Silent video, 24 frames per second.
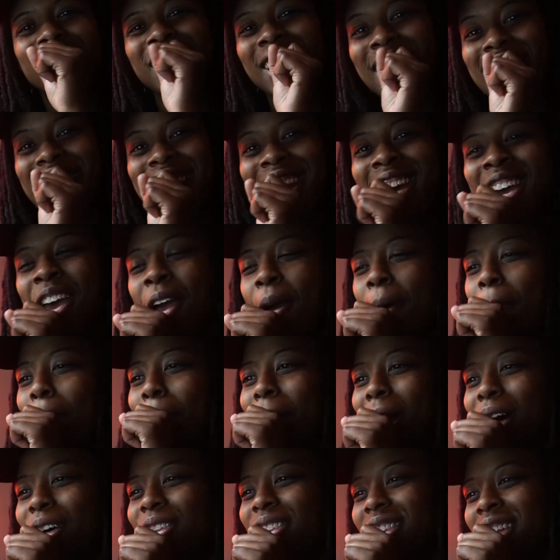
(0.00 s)
shit.
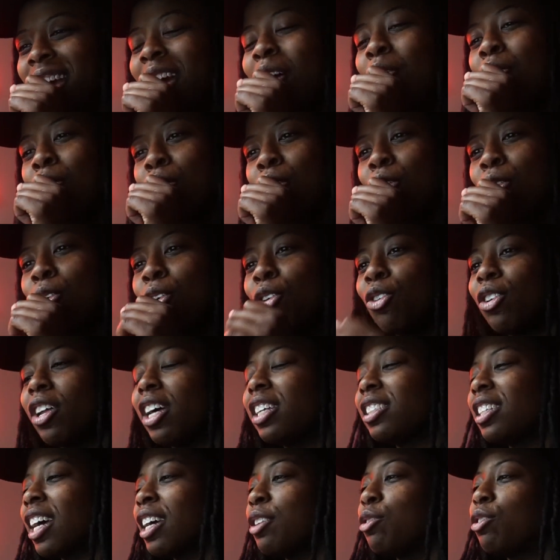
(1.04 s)
Bro said, woo-woo.
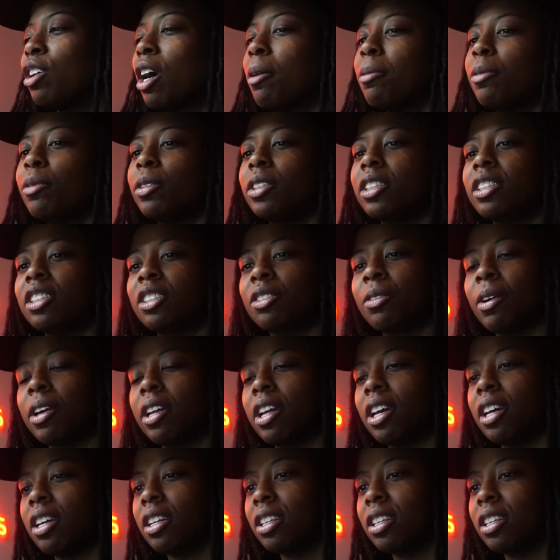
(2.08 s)
That's how you coming with this shit right now.